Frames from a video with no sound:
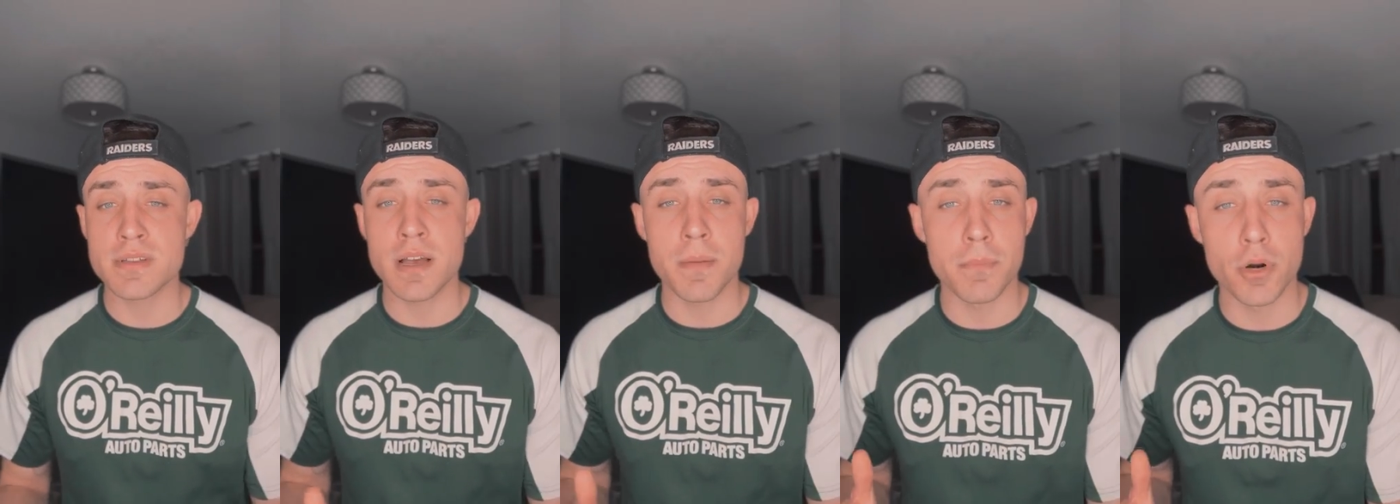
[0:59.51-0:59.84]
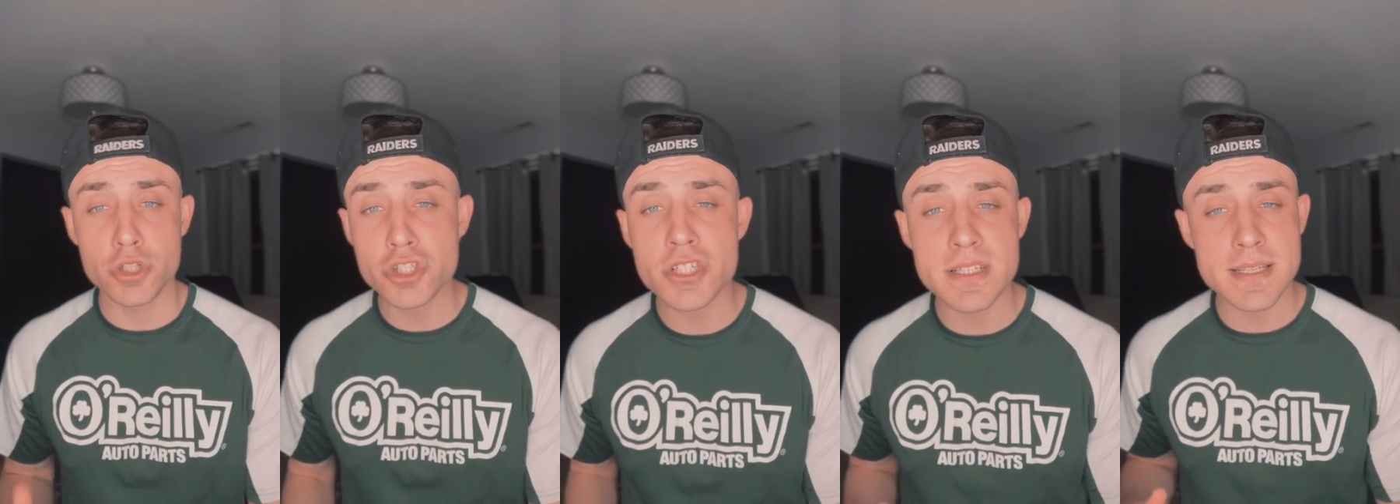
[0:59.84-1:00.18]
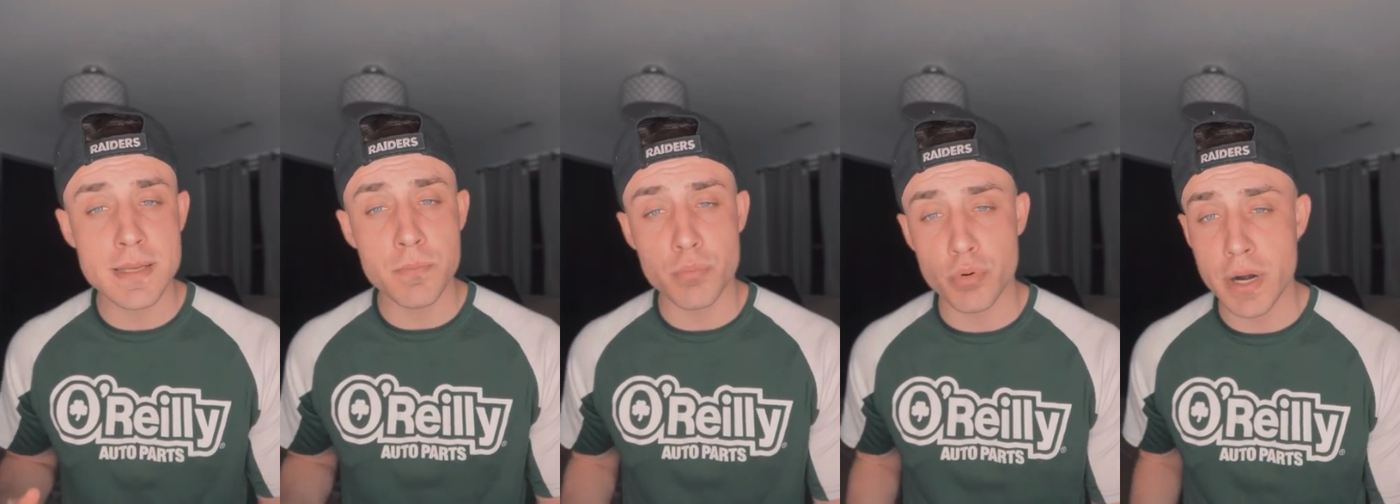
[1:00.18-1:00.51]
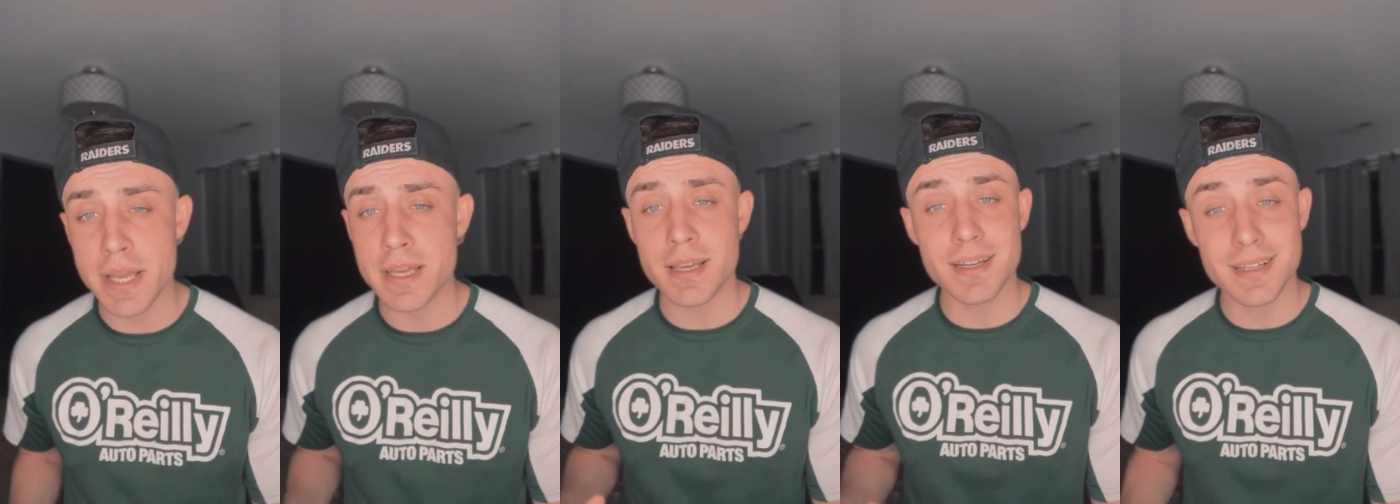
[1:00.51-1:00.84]
emergency
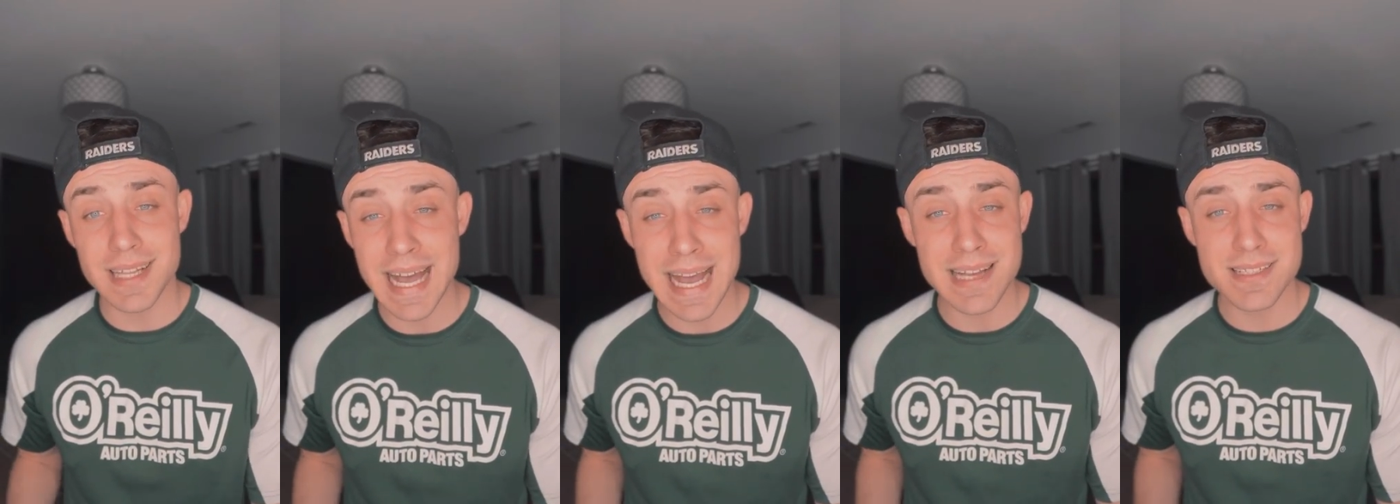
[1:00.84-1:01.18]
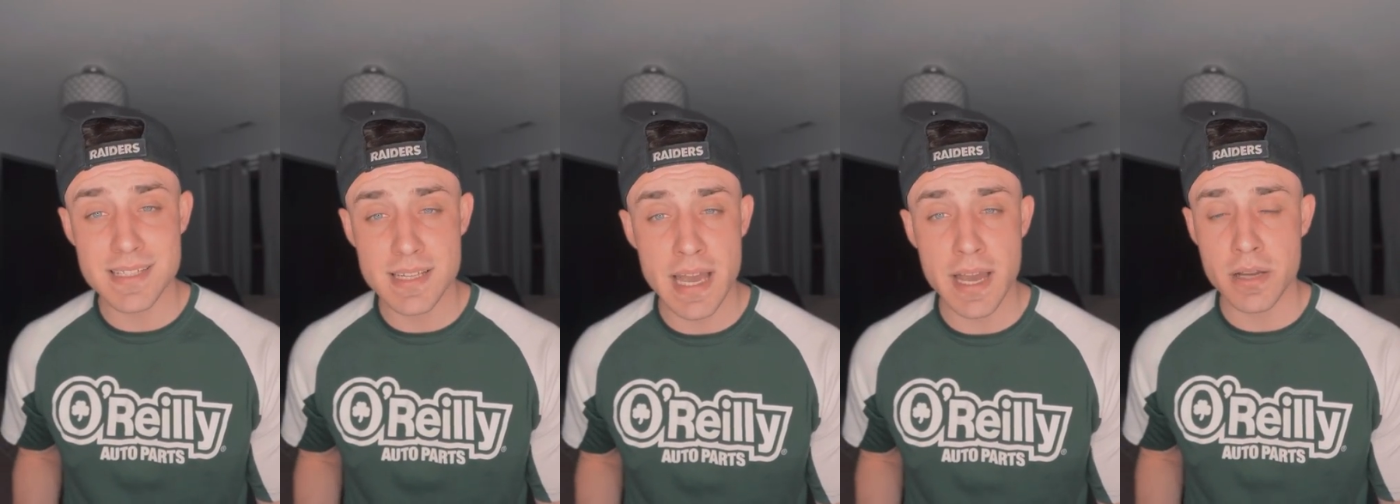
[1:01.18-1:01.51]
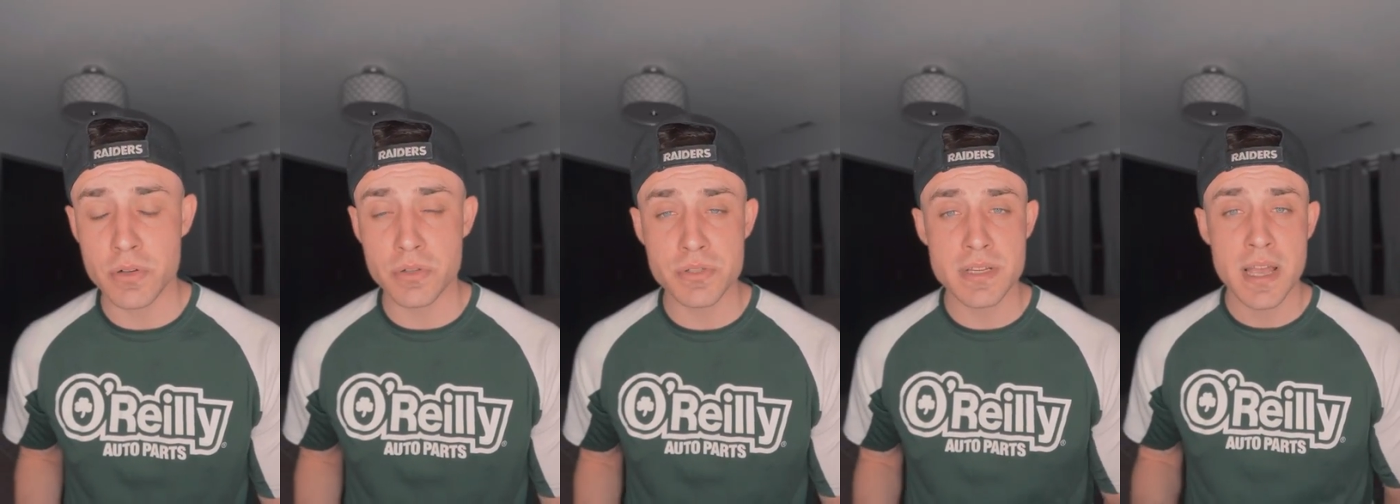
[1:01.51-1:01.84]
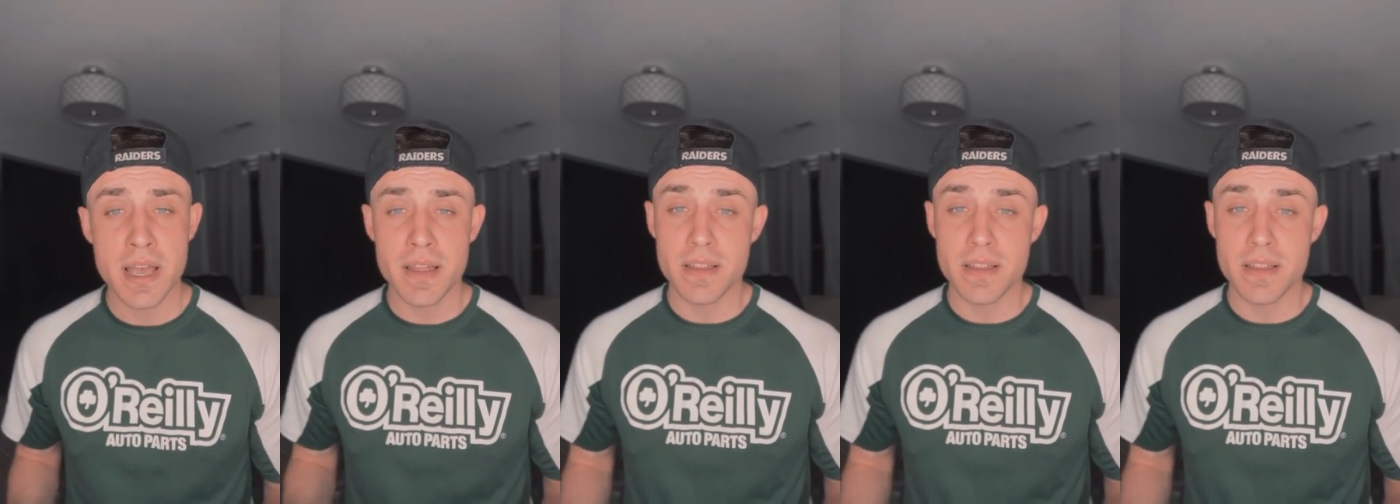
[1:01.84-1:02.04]
break glass tackles,